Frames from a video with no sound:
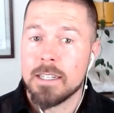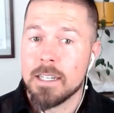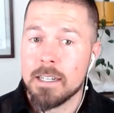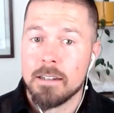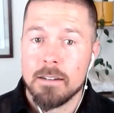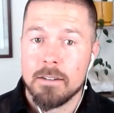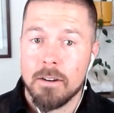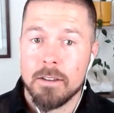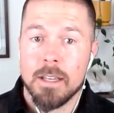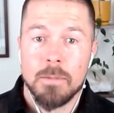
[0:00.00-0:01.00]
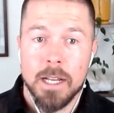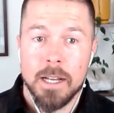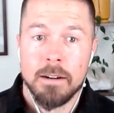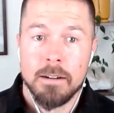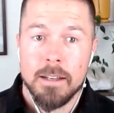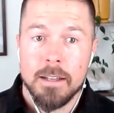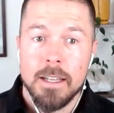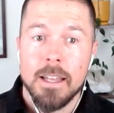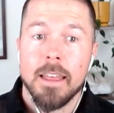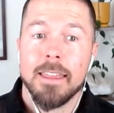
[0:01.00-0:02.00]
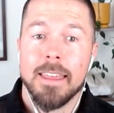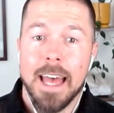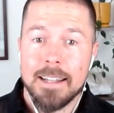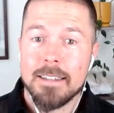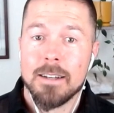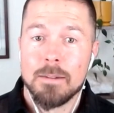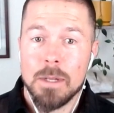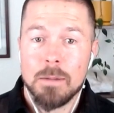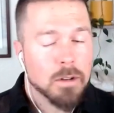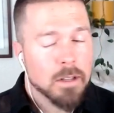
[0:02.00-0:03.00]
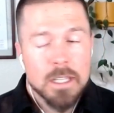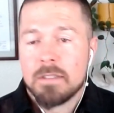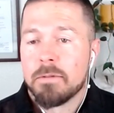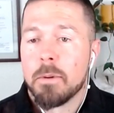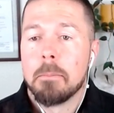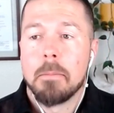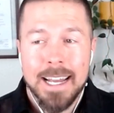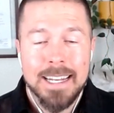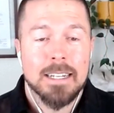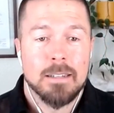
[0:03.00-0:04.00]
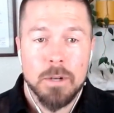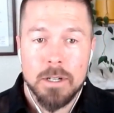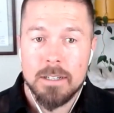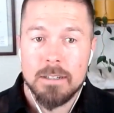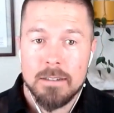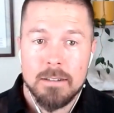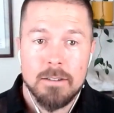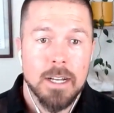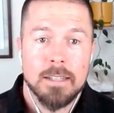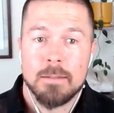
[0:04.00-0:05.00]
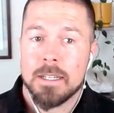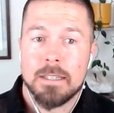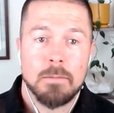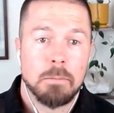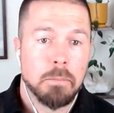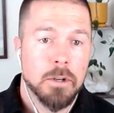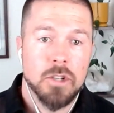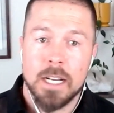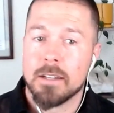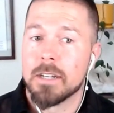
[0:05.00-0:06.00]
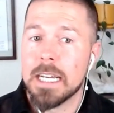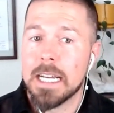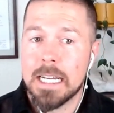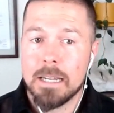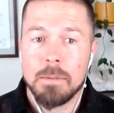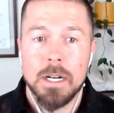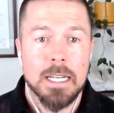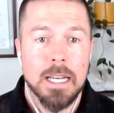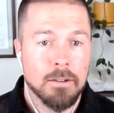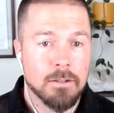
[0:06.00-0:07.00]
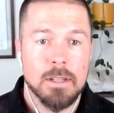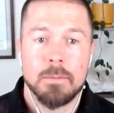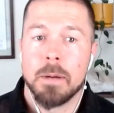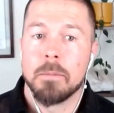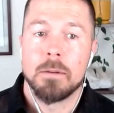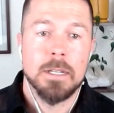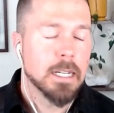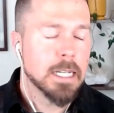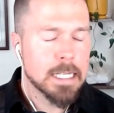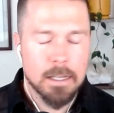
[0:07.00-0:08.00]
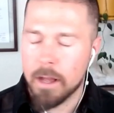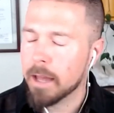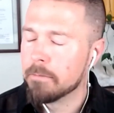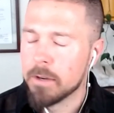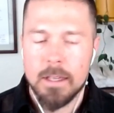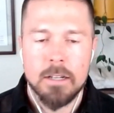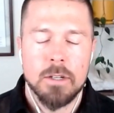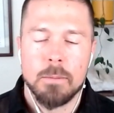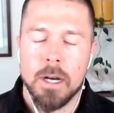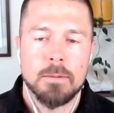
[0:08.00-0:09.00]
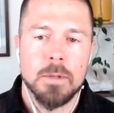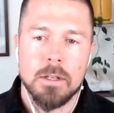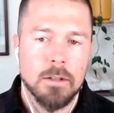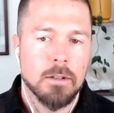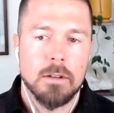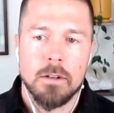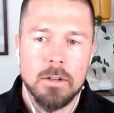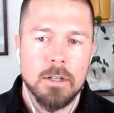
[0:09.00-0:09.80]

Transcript: that's going to be the most, at least from my experience, you guys, I'm not projecting on anybody else. And my mom did everything she possibly could, could. And I love my mom.